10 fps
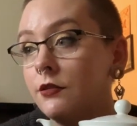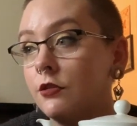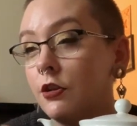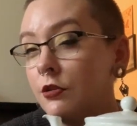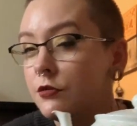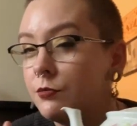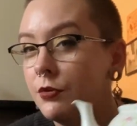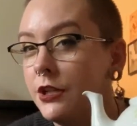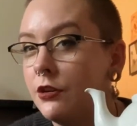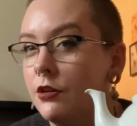curse
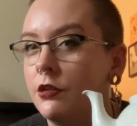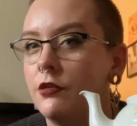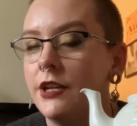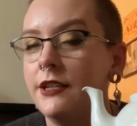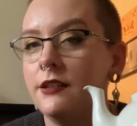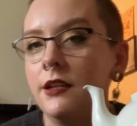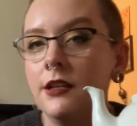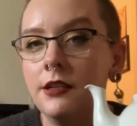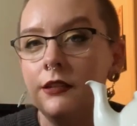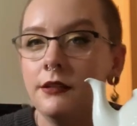breaker, like
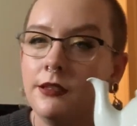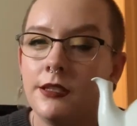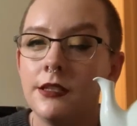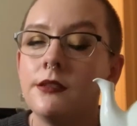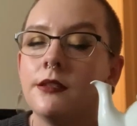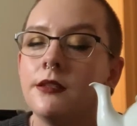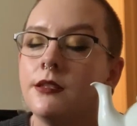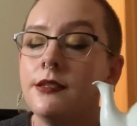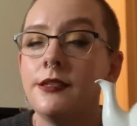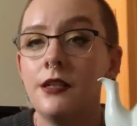get
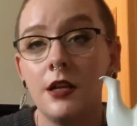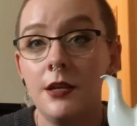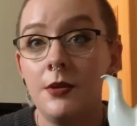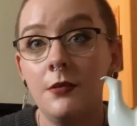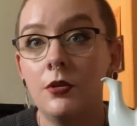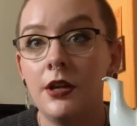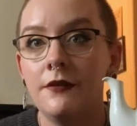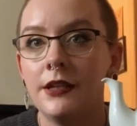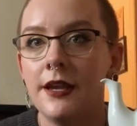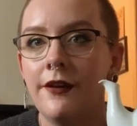these yucky people I've
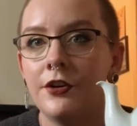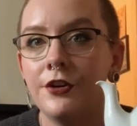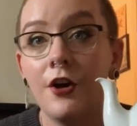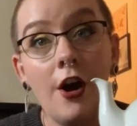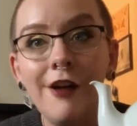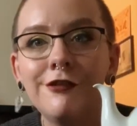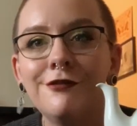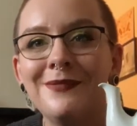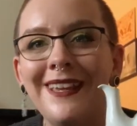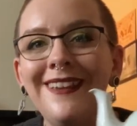encountered off of
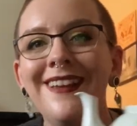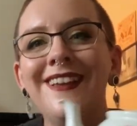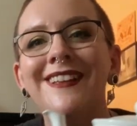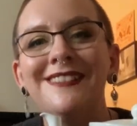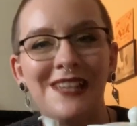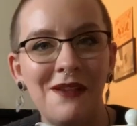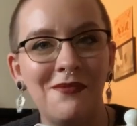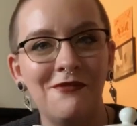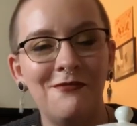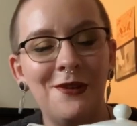me type
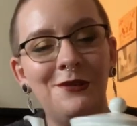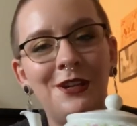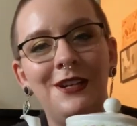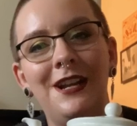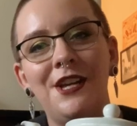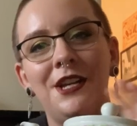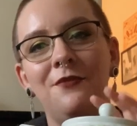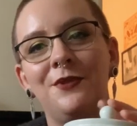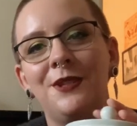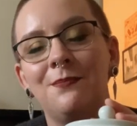of potion and it
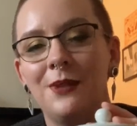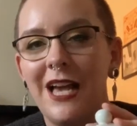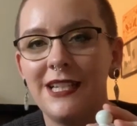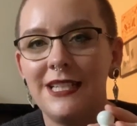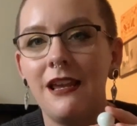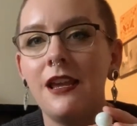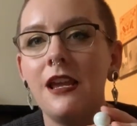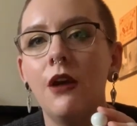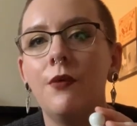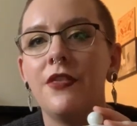was black tea
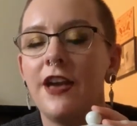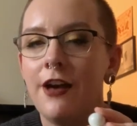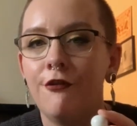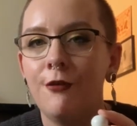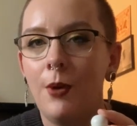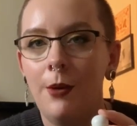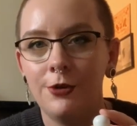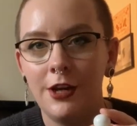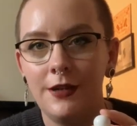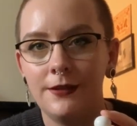with half of a
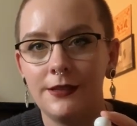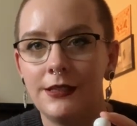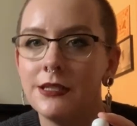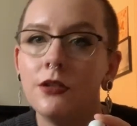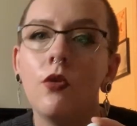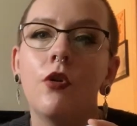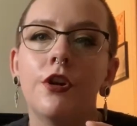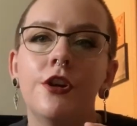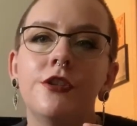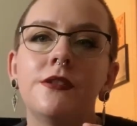pomegranate sliced into
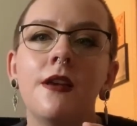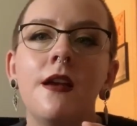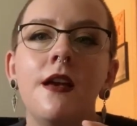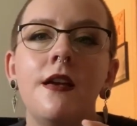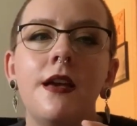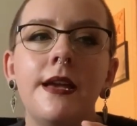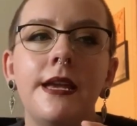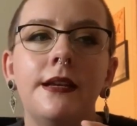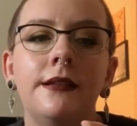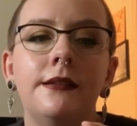quarters
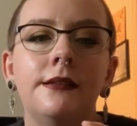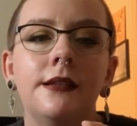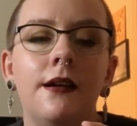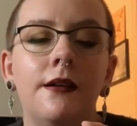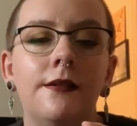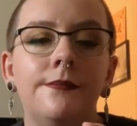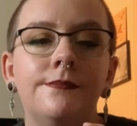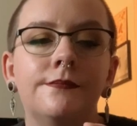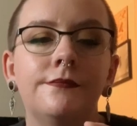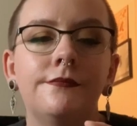and um,